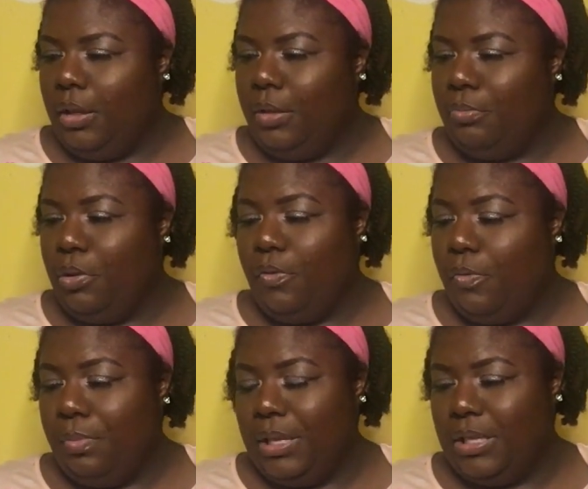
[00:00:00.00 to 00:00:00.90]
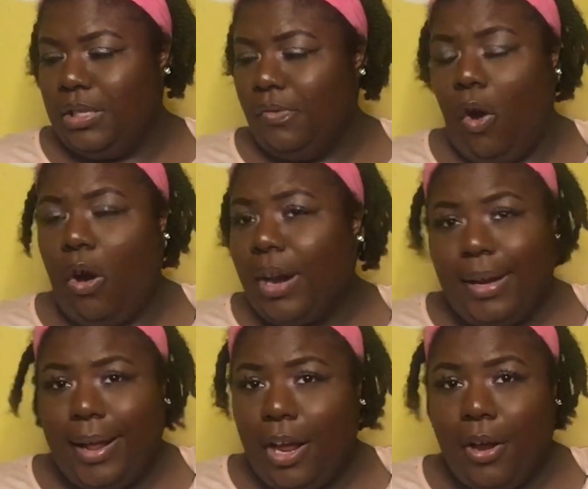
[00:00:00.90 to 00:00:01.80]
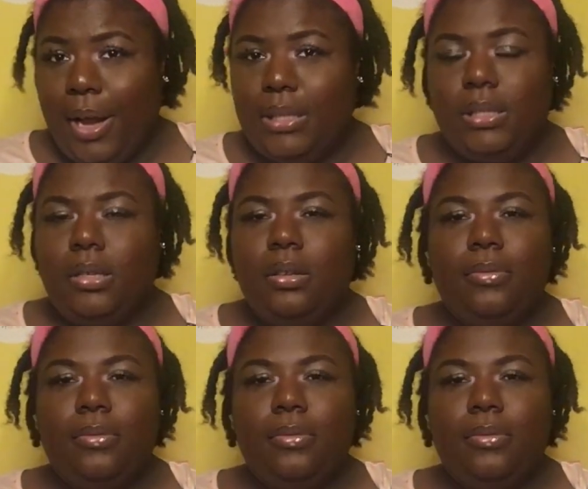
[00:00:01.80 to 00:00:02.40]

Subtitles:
beautiful pieces of art in here. It's